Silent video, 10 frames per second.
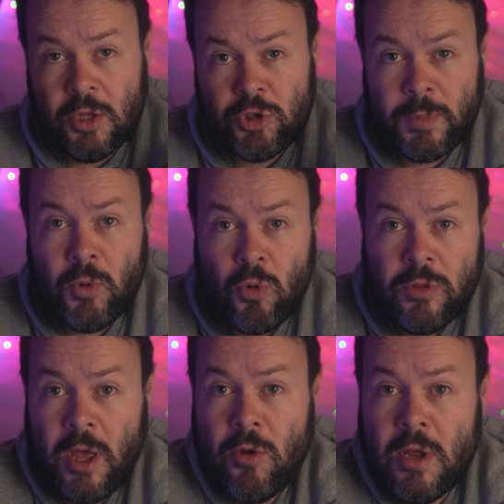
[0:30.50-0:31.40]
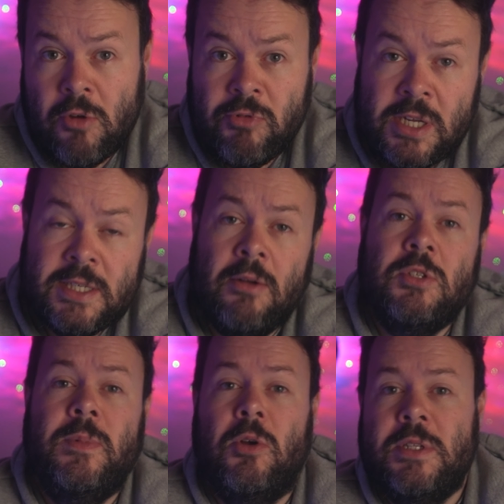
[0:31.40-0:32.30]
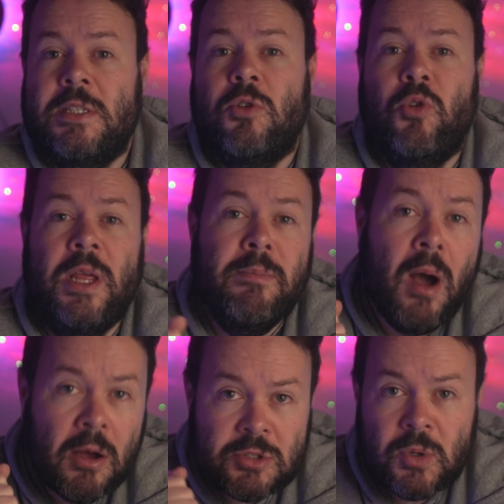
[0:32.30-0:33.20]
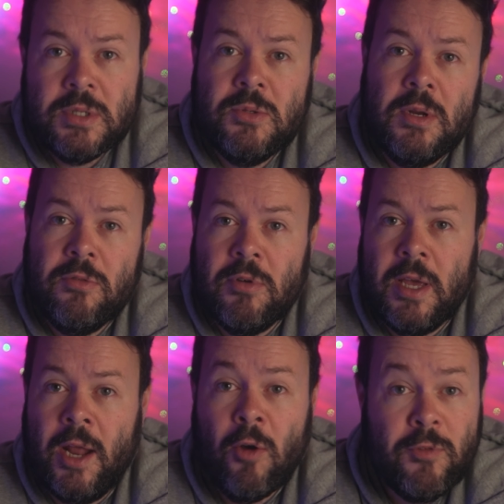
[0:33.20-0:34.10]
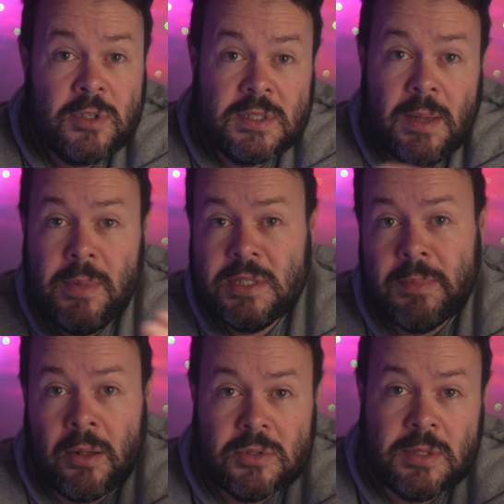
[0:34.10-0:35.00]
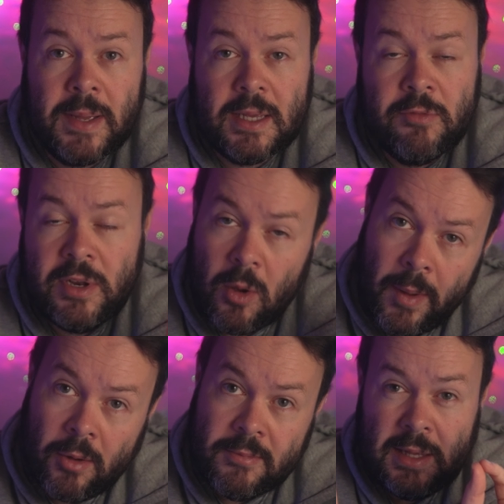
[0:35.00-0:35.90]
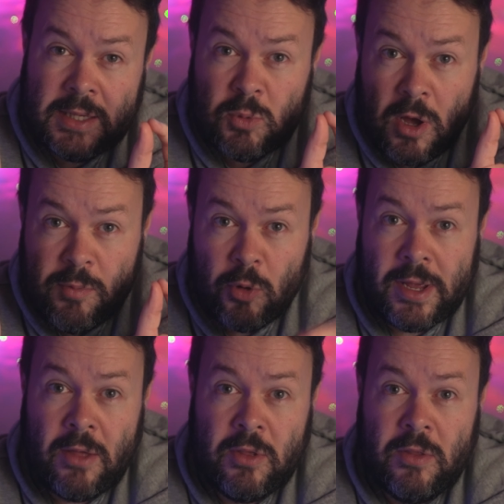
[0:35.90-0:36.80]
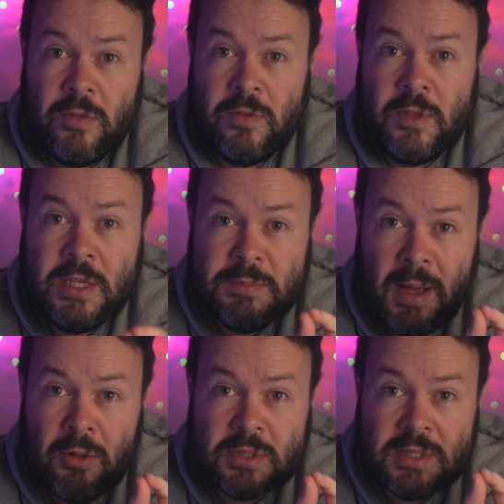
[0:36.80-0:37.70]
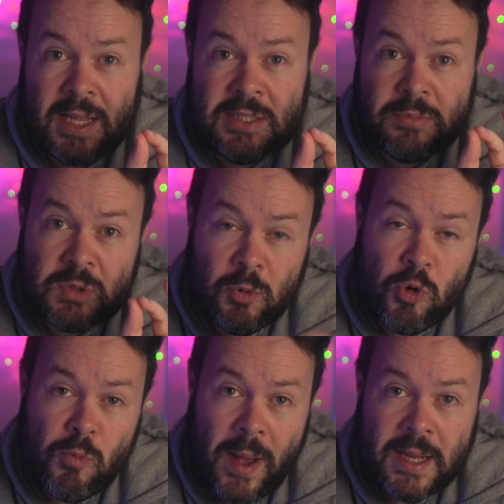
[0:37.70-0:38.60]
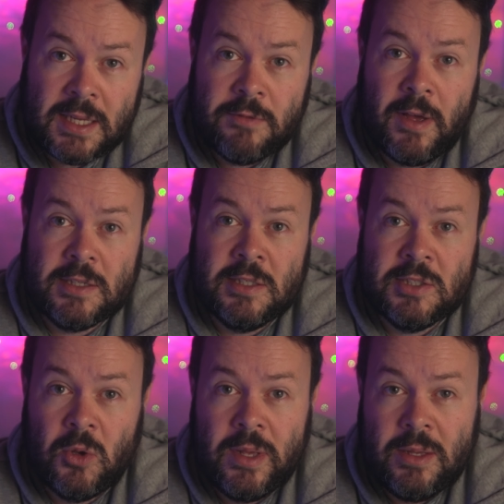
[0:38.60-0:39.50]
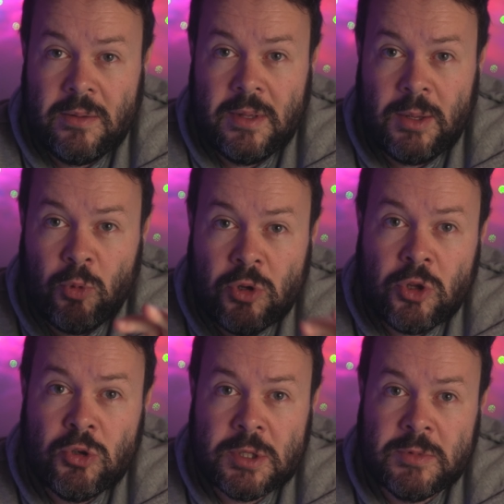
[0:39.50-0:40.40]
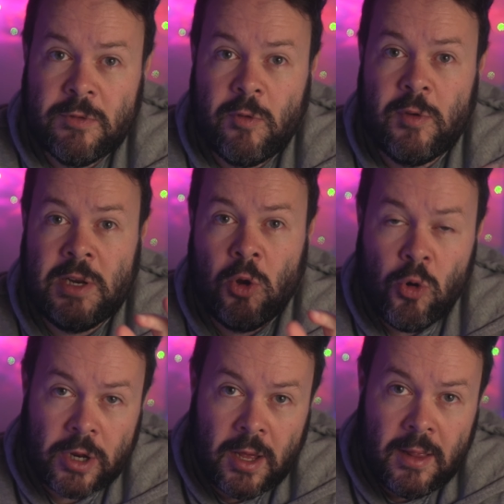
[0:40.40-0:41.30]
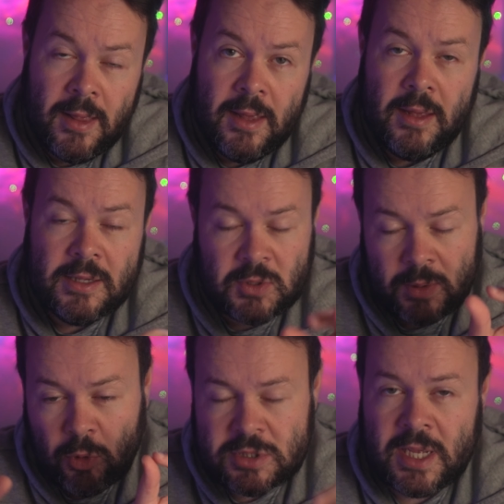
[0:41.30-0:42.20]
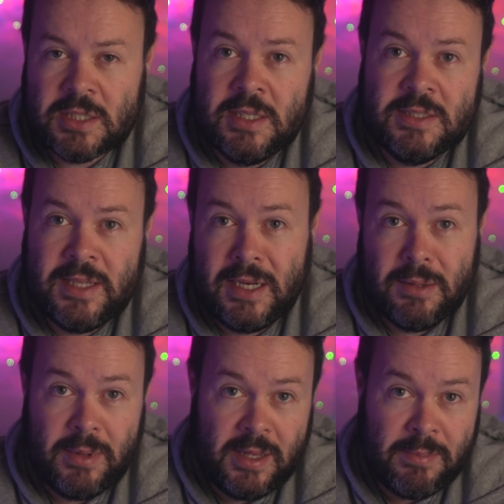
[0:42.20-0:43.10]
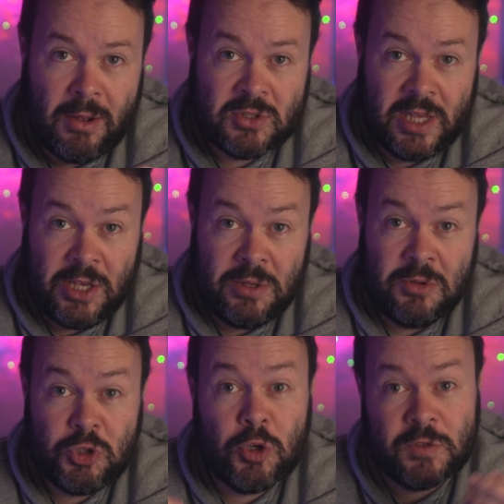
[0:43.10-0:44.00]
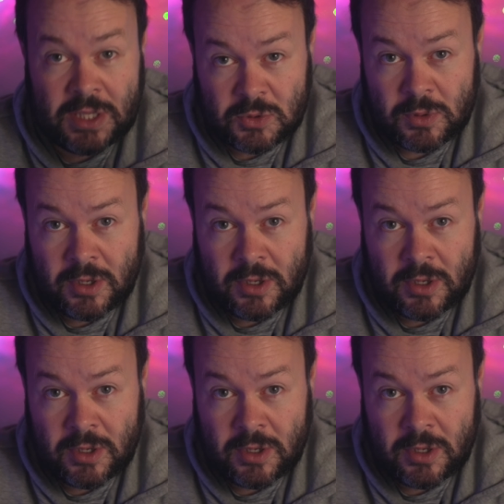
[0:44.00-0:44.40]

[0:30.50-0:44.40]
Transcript: Triple, the owner, reached out to me on Discord in March 2023 and offered to send me some mounts to make a video about. It's worth pointing out that these mounts had some small paint defects and so he, he wouldn't use them to fulfill an order, so he wasn't actually sending me mounts that he should have sent to a